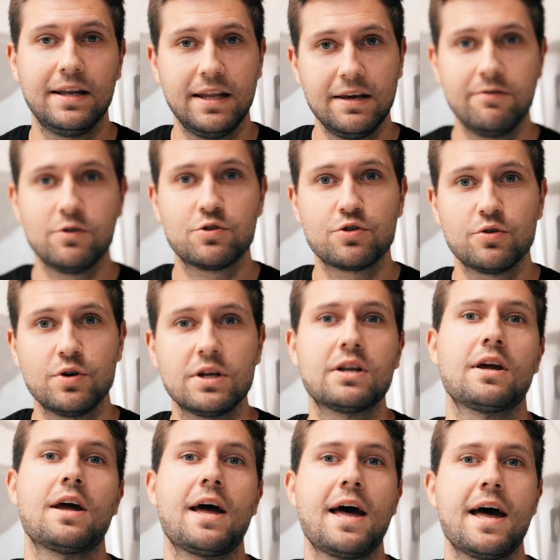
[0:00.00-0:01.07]
I'll leave you to
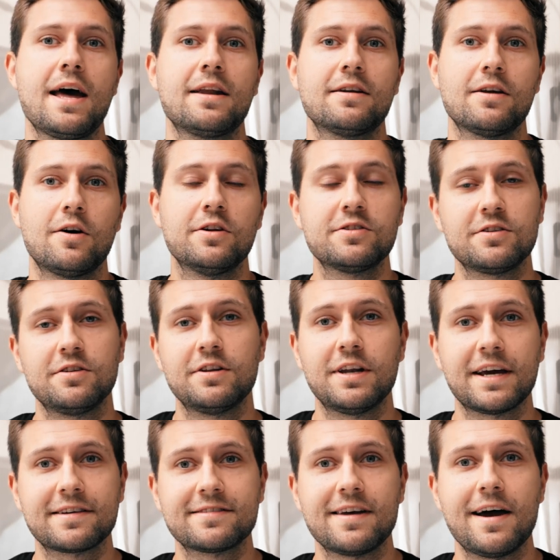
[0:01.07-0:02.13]
it, and until the
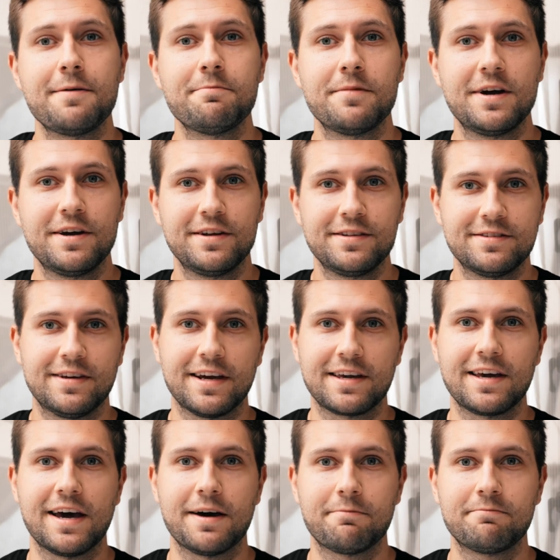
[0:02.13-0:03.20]
next time,
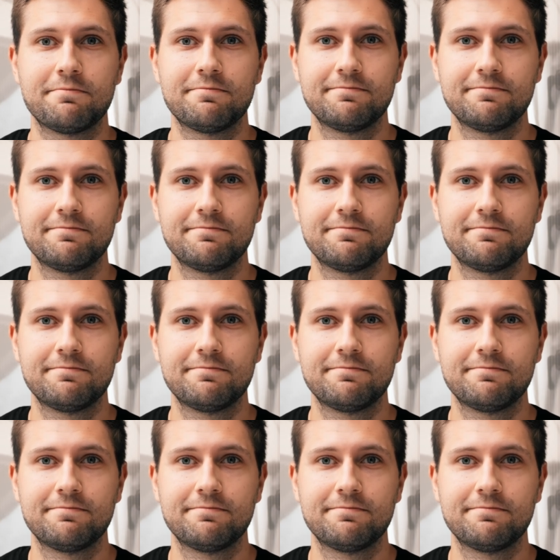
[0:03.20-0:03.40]
take care.